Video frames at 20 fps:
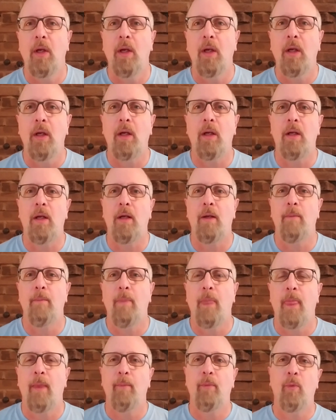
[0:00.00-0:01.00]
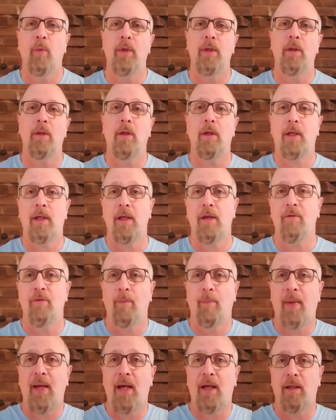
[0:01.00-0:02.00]
But when you look even
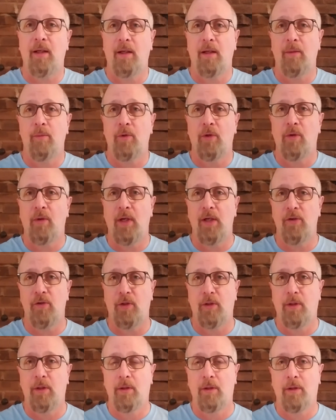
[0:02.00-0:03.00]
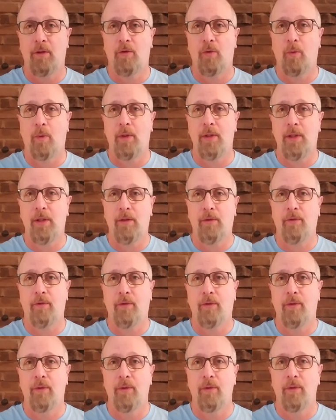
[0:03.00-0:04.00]
back at immigration in the 20s
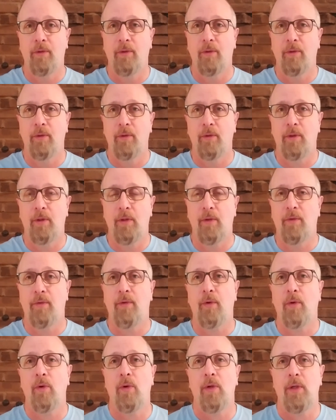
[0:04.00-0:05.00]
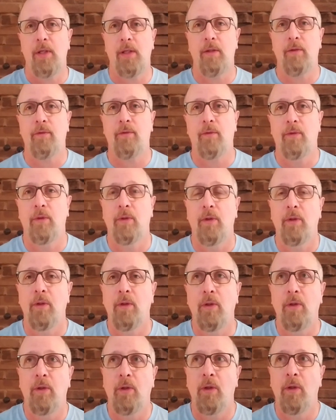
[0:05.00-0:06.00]
and 30s,
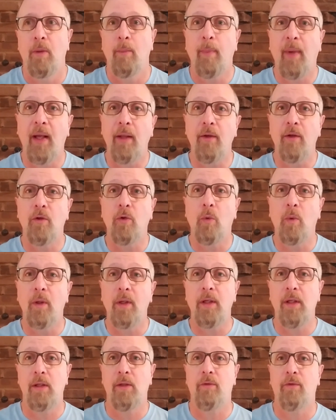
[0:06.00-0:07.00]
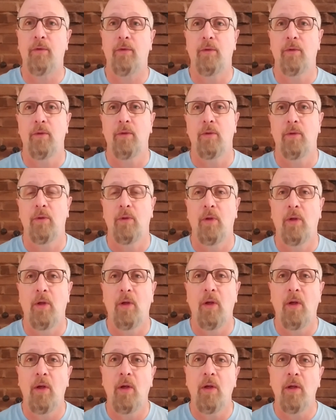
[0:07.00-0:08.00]
by the 20s,
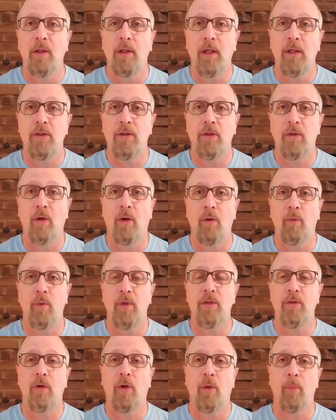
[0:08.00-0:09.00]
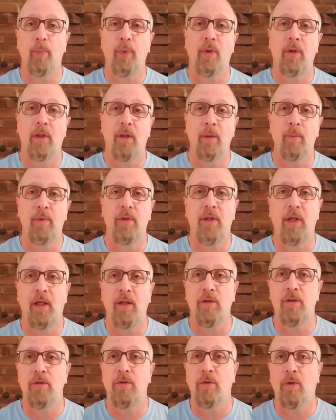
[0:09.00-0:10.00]
we started putting
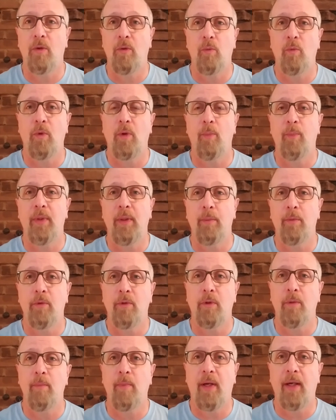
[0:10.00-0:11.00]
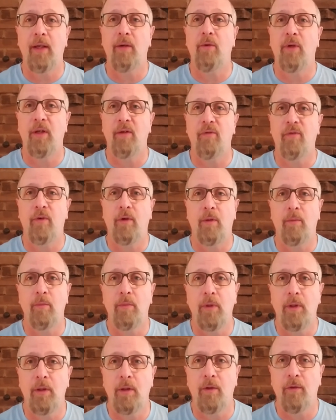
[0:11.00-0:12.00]
limitations on where people could migrate from
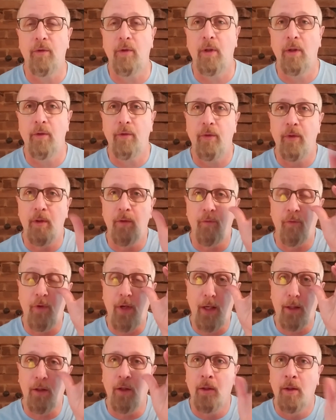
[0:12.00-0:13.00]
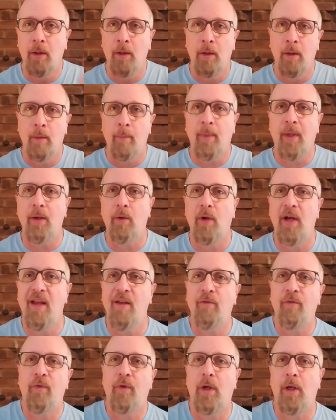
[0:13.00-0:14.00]
in this country. In fact, my
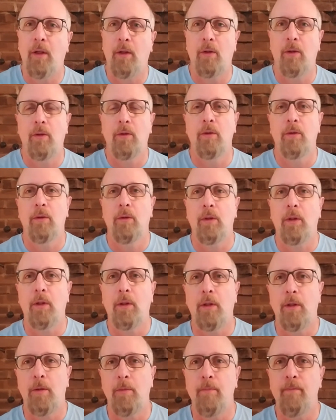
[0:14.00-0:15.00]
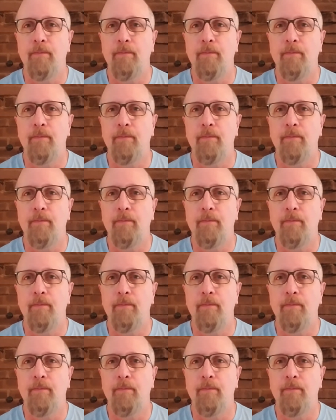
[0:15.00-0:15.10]
grandfather, a